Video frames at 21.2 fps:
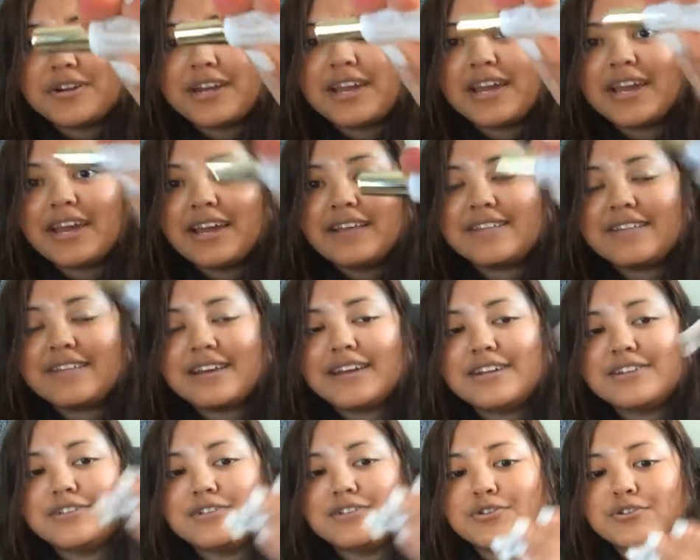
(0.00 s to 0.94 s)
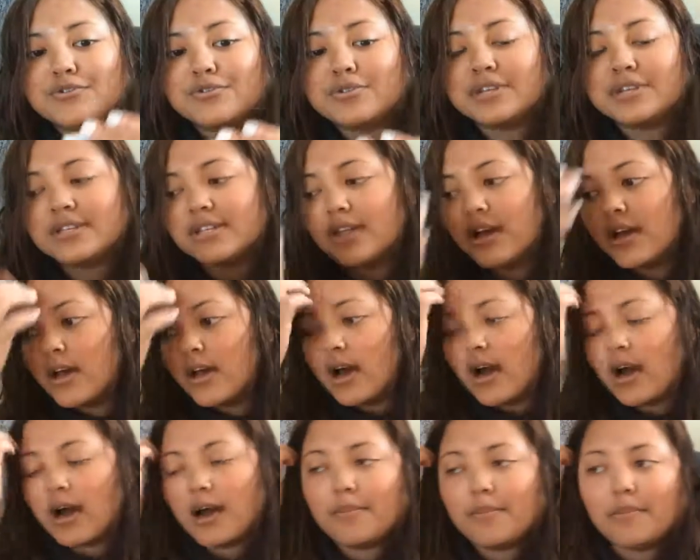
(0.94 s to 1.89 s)
and I hate that I do, because
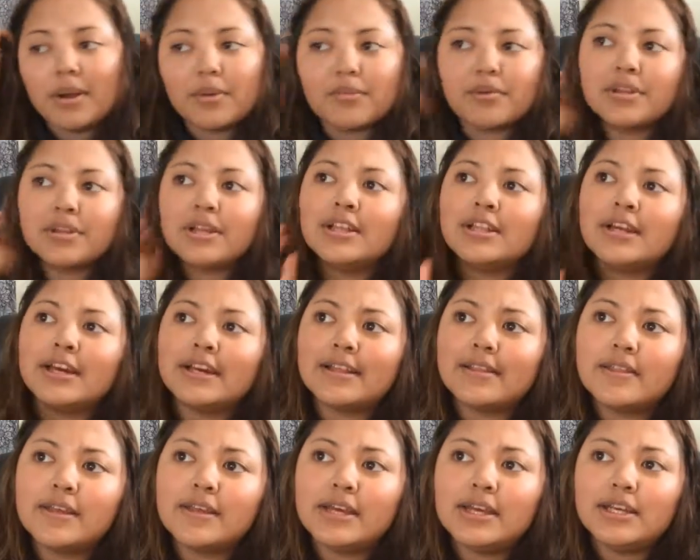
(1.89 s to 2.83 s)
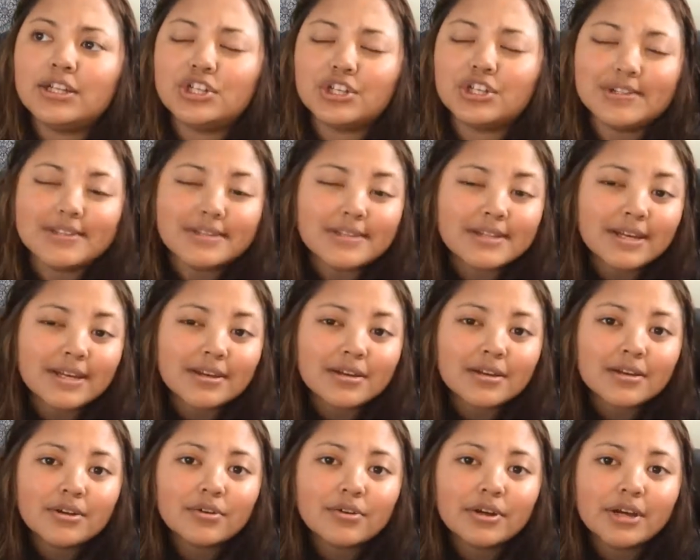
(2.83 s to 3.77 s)
I really like the
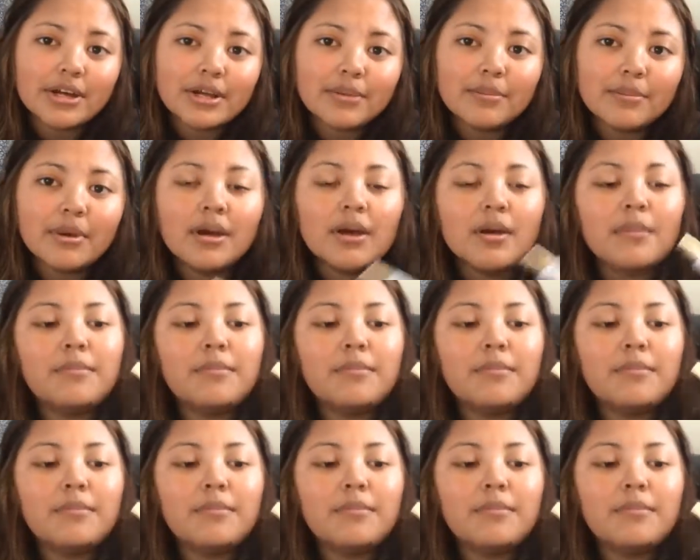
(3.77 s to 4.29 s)
ginseng cream,